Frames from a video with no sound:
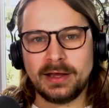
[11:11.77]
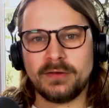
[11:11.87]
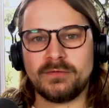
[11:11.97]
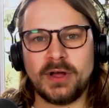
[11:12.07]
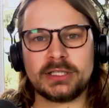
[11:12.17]

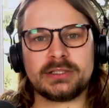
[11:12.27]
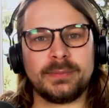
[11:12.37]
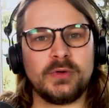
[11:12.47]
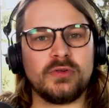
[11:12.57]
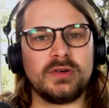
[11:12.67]
first
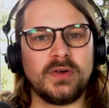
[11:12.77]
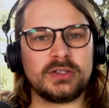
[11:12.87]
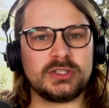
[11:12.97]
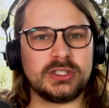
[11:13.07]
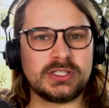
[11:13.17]
mover
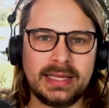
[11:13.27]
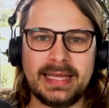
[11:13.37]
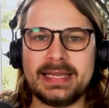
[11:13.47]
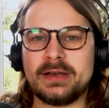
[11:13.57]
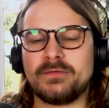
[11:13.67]
advantages
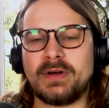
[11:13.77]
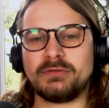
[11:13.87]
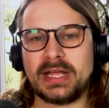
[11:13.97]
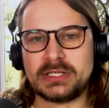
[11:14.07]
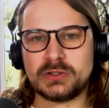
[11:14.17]
in
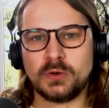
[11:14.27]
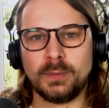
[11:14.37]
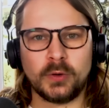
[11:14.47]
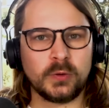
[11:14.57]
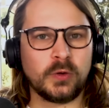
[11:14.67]
foundational
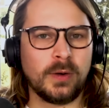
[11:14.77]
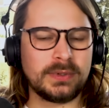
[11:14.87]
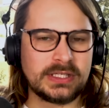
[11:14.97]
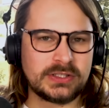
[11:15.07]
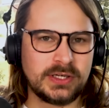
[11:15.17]
model
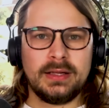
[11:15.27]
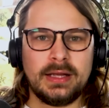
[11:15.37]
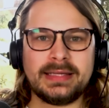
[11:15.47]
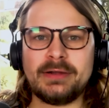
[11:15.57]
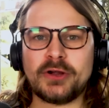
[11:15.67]
competition.
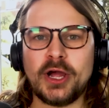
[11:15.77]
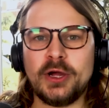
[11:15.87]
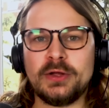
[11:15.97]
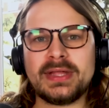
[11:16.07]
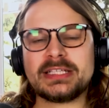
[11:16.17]
A year
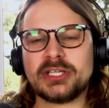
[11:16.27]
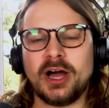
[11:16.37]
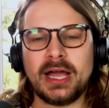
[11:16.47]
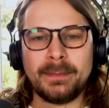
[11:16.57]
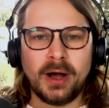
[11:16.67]
ago, the
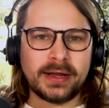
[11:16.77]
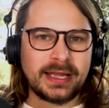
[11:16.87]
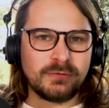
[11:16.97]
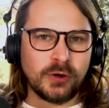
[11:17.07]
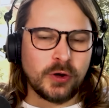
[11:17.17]
entire
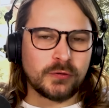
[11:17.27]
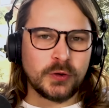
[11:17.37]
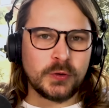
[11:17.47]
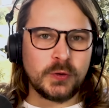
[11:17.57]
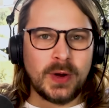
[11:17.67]
market wrote off
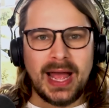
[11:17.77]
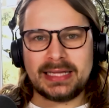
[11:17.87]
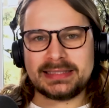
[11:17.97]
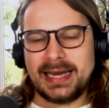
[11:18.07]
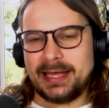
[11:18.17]
Google
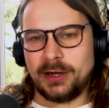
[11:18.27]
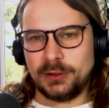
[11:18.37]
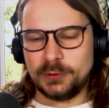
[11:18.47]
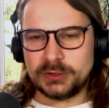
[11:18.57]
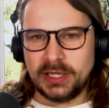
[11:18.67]
as an AI
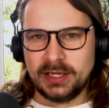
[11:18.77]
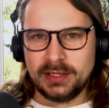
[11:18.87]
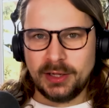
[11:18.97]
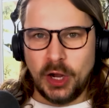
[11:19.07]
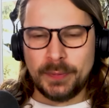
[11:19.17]
loser.
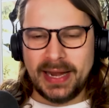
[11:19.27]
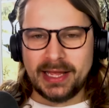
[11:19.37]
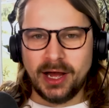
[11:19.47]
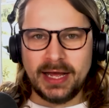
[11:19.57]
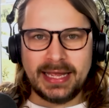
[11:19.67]

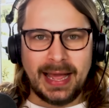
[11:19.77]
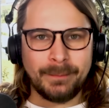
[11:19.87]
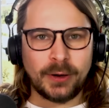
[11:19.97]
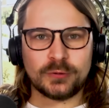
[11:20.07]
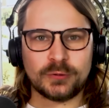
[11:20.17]
OpenAI and
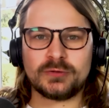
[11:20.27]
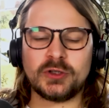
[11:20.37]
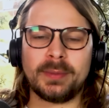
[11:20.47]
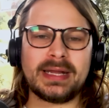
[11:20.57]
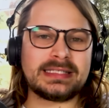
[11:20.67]
Microsoft
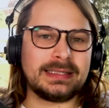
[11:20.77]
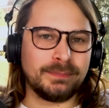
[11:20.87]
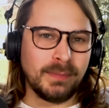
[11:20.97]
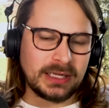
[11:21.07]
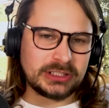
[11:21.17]
dominated
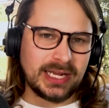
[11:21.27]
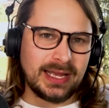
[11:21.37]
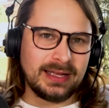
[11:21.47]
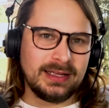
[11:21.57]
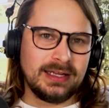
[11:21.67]

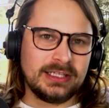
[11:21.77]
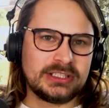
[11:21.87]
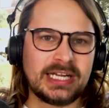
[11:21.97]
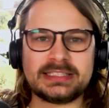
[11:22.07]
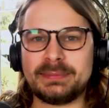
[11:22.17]
mindshare
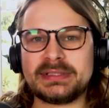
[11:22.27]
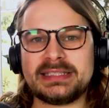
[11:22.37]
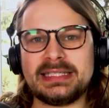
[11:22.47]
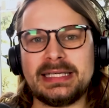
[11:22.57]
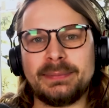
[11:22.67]

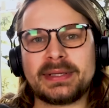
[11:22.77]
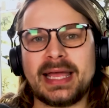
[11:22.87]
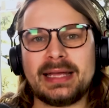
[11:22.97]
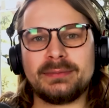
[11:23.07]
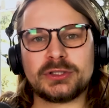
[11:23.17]
ChatGPT
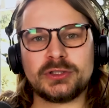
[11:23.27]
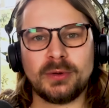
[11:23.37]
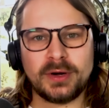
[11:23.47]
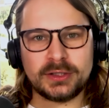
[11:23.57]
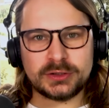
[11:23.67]
became
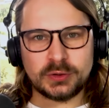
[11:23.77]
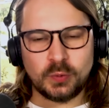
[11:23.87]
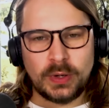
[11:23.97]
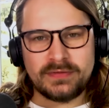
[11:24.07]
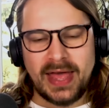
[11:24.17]
synonymous
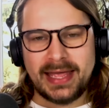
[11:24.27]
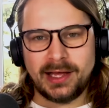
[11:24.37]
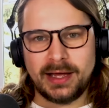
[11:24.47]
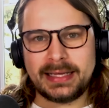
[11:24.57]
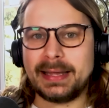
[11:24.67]
with
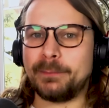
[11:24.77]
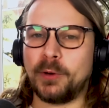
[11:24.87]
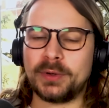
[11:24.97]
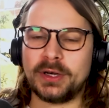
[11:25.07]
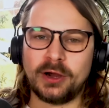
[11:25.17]
AI in
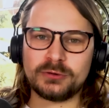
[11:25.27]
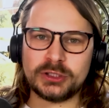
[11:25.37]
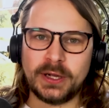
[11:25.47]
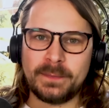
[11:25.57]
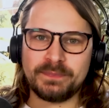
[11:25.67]
popular
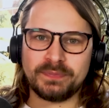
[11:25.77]
culture.